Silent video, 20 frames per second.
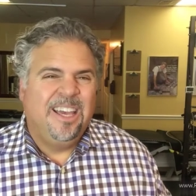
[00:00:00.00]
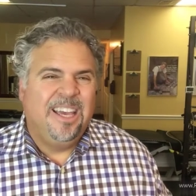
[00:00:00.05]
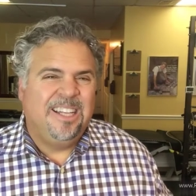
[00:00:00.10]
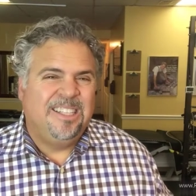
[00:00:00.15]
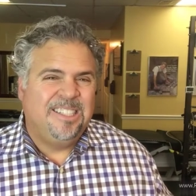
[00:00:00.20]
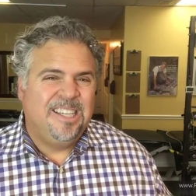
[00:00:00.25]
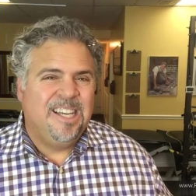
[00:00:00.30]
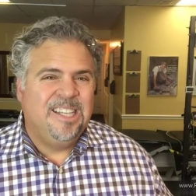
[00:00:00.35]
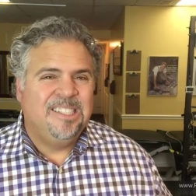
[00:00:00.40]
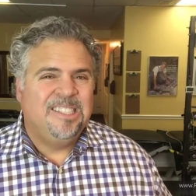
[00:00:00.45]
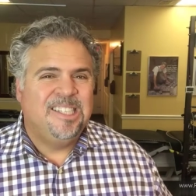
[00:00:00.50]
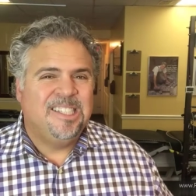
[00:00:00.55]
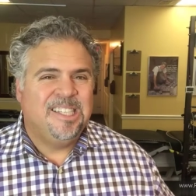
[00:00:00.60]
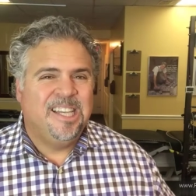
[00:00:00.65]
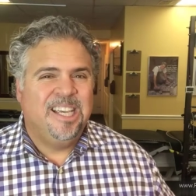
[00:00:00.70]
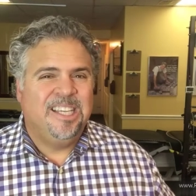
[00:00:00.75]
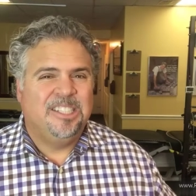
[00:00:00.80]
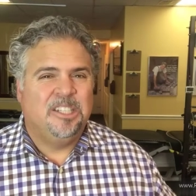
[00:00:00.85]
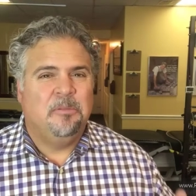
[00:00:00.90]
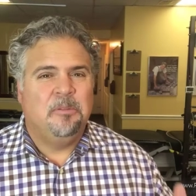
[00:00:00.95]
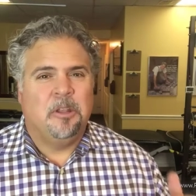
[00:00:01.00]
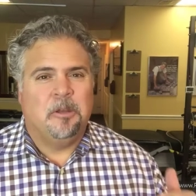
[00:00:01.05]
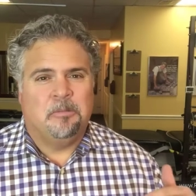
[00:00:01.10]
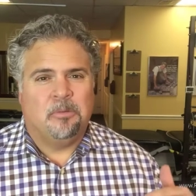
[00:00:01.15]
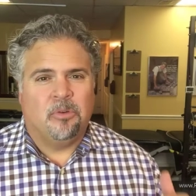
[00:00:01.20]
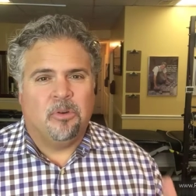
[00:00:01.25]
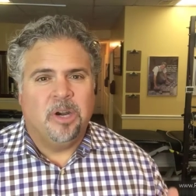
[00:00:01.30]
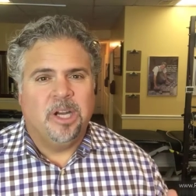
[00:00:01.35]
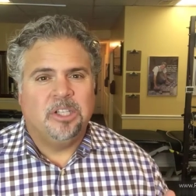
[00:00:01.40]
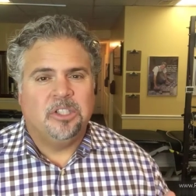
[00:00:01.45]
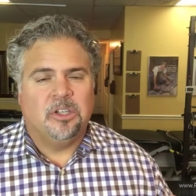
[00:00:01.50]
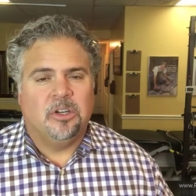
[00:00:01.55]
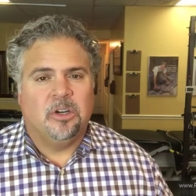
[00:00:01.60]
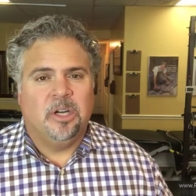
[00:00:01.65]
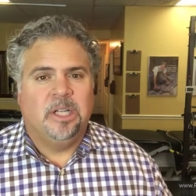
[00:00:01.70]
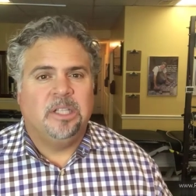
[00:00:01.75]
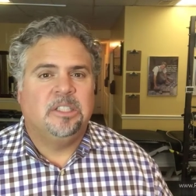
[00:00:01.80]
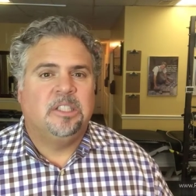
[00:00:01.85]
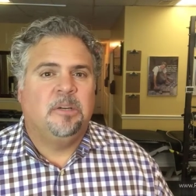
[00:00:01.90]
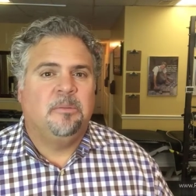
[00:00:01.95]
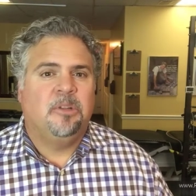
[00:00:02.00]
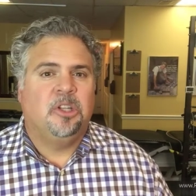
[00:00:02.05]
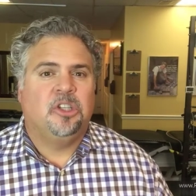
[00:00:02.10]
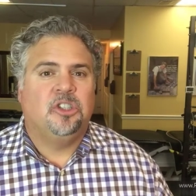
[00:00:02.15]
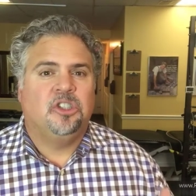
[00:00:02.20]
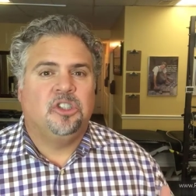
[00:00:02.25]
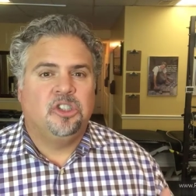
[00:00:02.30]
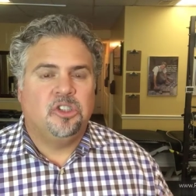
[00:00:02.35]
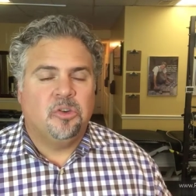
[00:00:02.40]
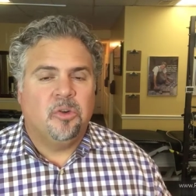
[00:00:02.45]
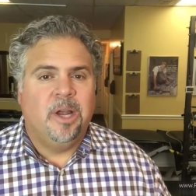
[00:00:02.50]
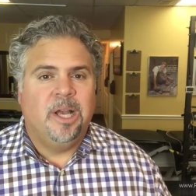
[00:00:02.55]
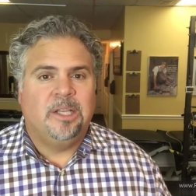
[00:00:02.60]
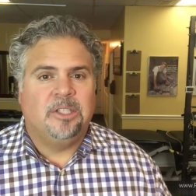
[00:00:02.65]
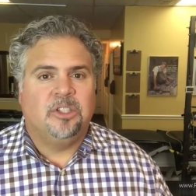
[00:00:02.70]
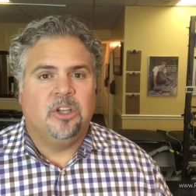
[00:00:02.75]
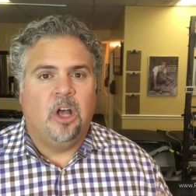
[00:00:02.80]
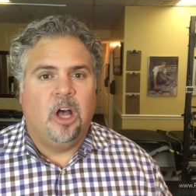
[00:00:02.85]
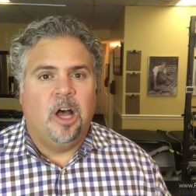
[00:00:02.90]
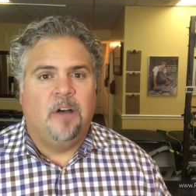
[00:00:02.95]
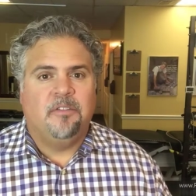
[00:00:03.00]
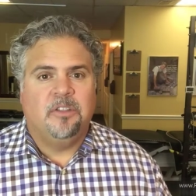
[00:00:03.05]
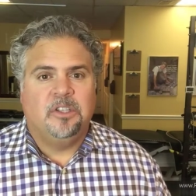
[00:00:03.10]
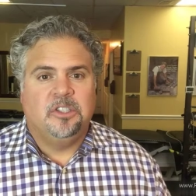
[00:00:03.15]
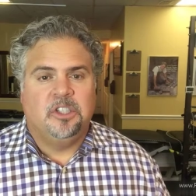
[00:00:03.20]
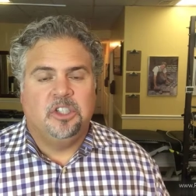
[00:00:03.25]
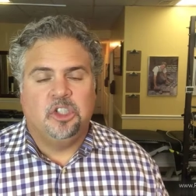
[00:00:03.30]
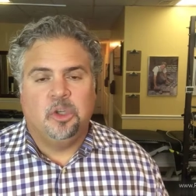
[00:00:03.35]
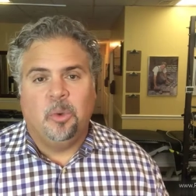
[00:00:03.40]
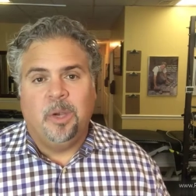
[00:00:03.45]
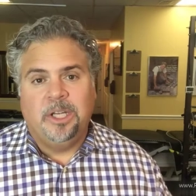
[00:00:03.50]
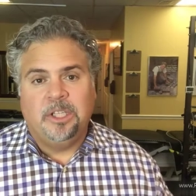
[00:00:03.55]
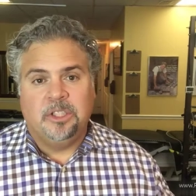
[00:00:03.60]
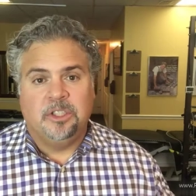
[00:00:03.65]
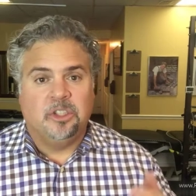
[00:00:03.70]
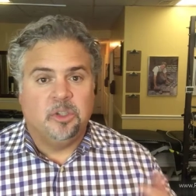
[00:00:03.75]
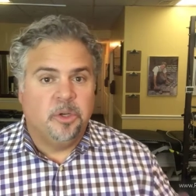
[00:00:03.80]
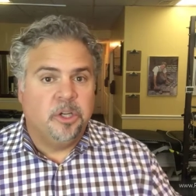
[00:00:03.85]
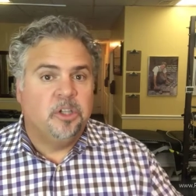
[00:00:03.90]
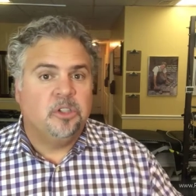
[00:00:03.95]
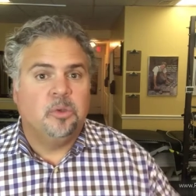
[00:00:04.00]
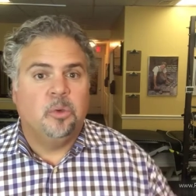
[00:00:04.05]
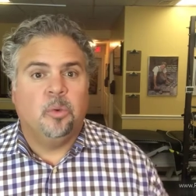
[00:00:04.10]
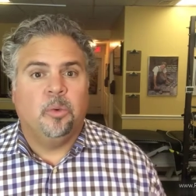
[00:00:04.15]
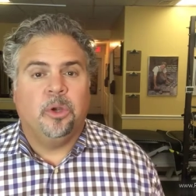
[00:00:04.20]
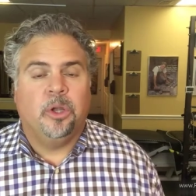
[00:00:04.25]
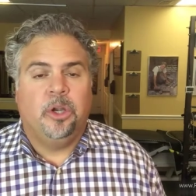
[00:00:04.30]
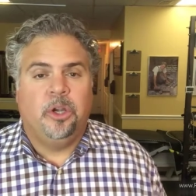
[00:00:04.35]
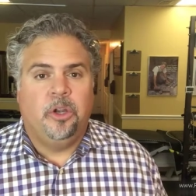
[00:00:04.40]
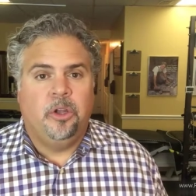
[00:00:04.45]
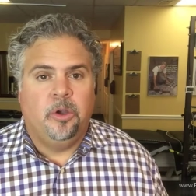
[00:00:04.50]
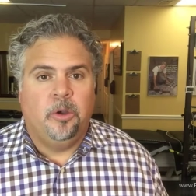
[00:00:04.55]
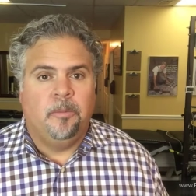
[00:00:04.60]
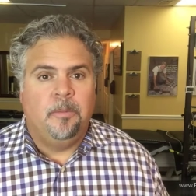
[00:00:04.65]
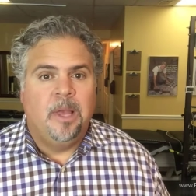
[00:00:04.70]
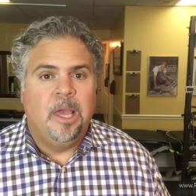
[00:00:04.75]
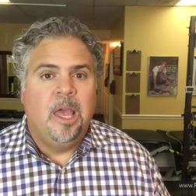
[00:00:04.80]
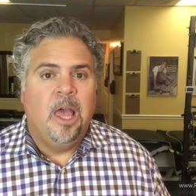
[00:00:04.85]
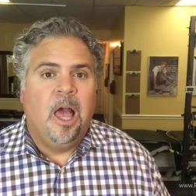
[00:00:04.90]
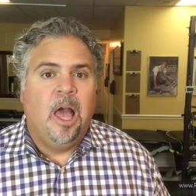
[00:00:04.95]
it tends to take some of the pressure and some of the stress off the situation. So here's what we're going to do.